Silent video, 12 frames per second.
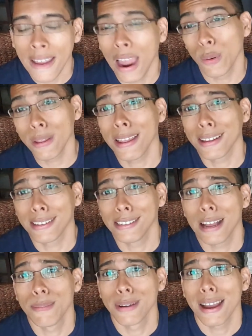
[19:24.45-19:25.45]
I really like this
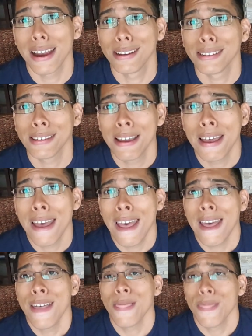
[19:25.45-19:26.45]
album, guys.
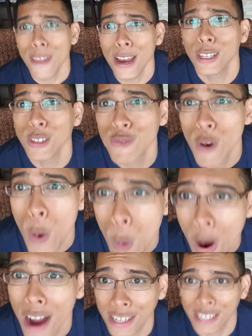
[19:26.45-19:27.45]
Thanks for
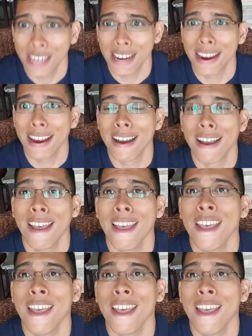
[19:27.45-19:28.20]
watching.